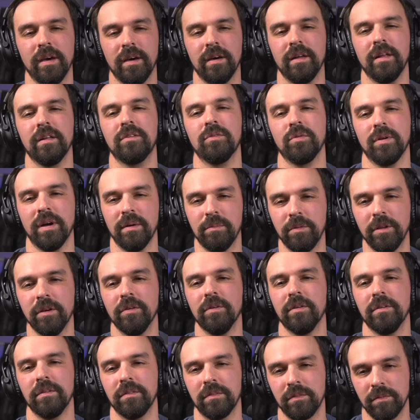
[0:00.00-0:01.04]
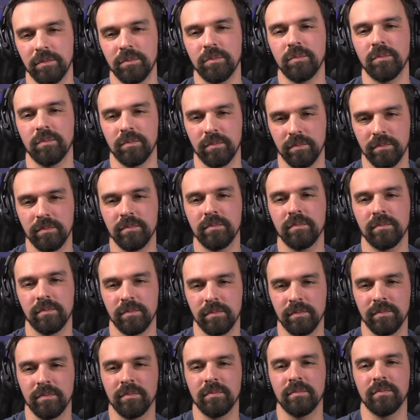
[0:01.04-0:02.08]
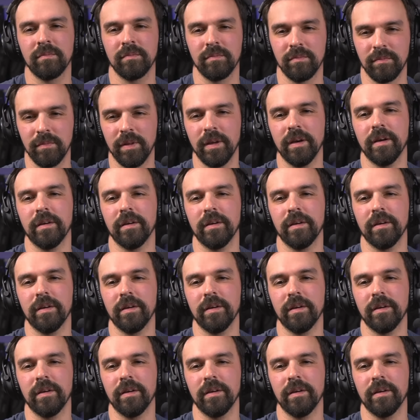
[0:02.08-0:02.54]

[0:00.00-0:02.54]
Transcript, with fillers: Yeah, that's what I'm doing. To kind of get used to it. Yeah.